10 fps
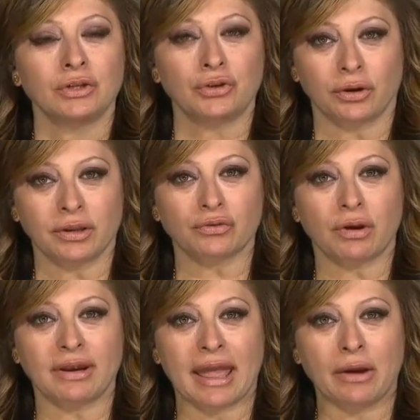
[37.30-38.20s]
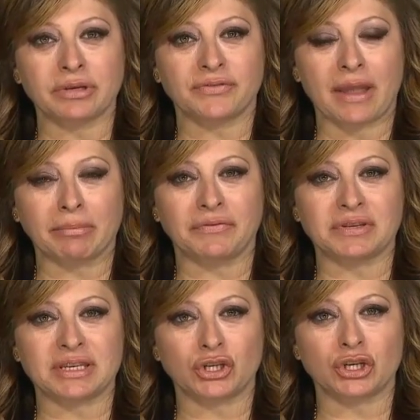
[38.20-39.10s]
Joining us right now is family
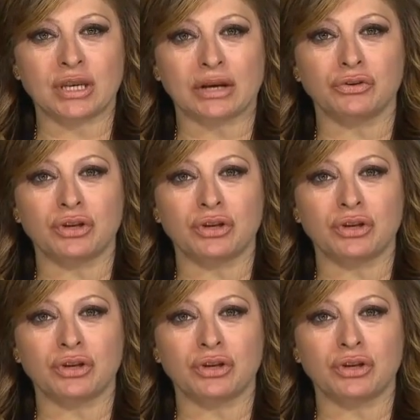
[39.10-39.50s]
physician Dr.